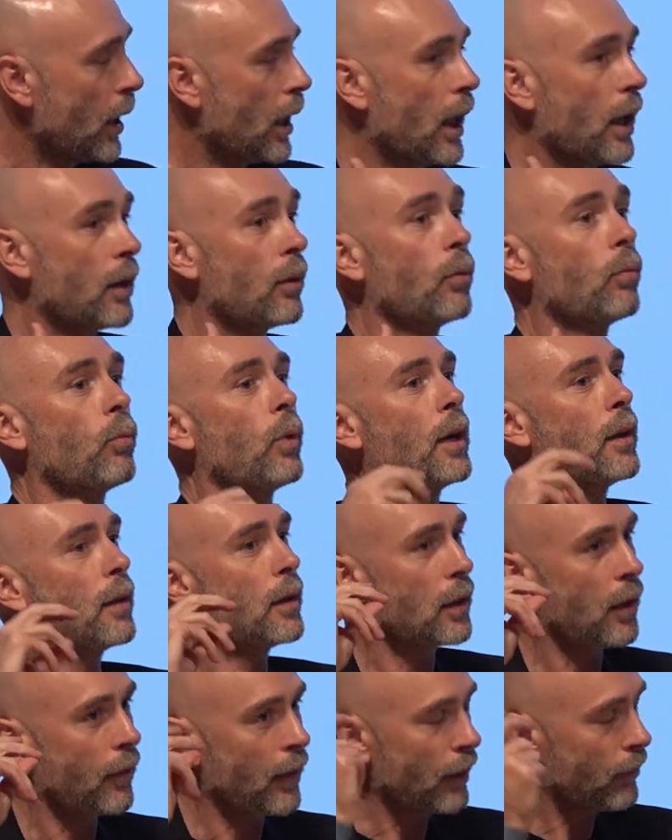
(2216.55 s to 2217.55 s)
And it went,
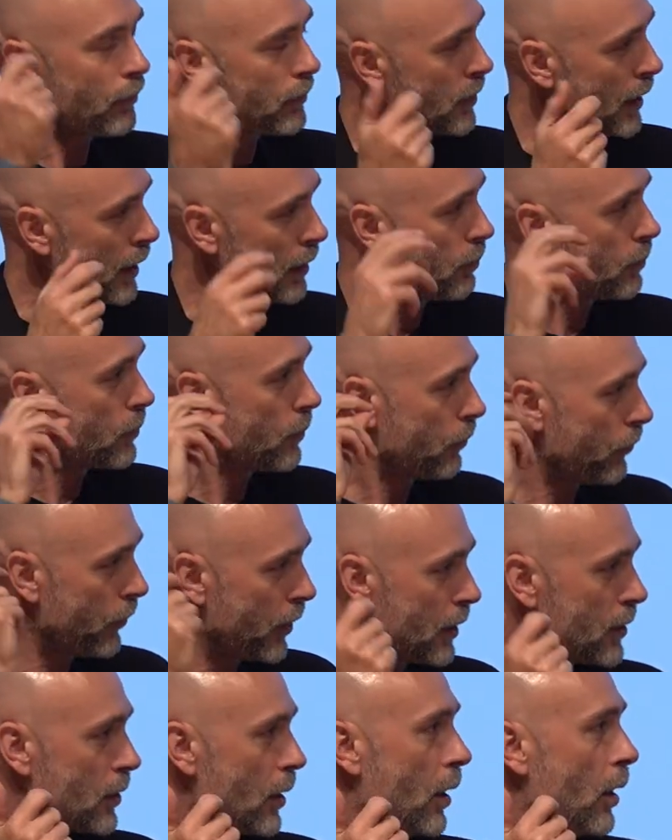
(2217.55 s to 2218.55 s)
you know, that
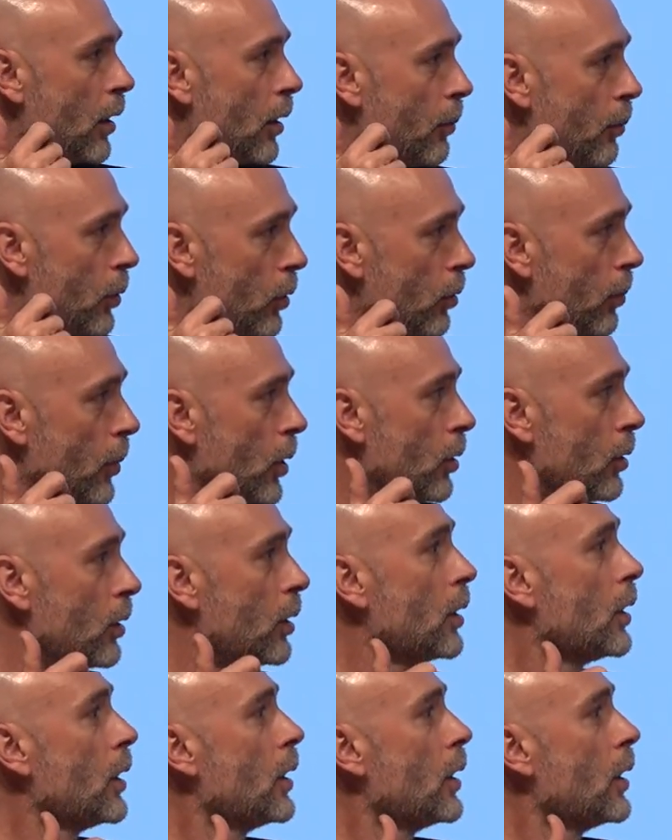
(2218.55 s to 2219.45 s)
flicks a light bulb on.